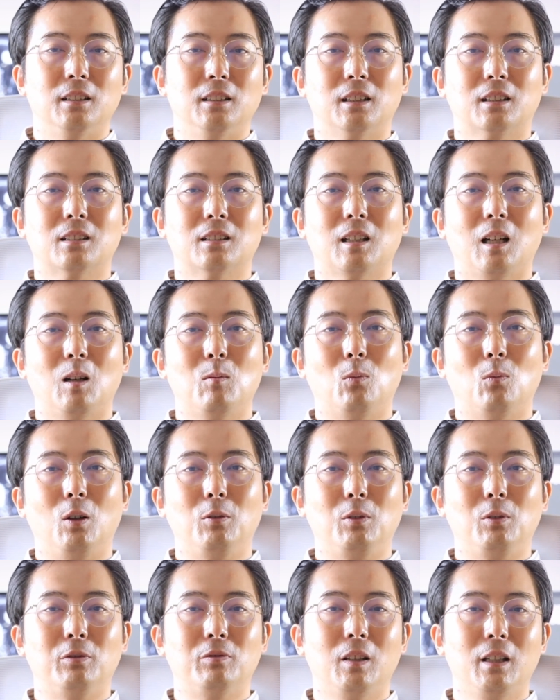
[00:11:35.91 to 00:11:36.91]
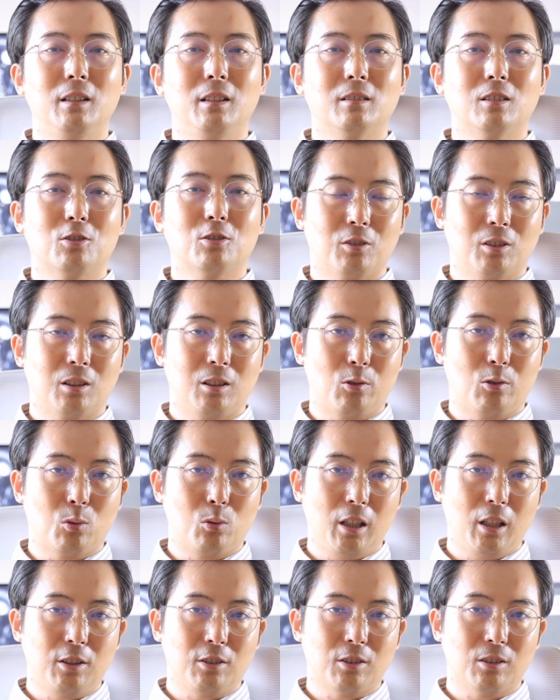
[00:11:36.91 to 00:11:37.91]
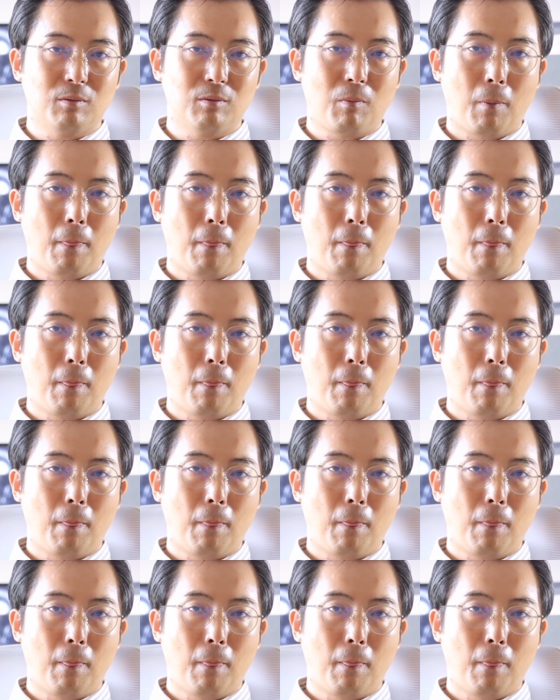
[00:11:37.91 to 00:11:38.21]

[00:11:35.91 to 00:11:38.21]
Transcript: next time when we face such a situation,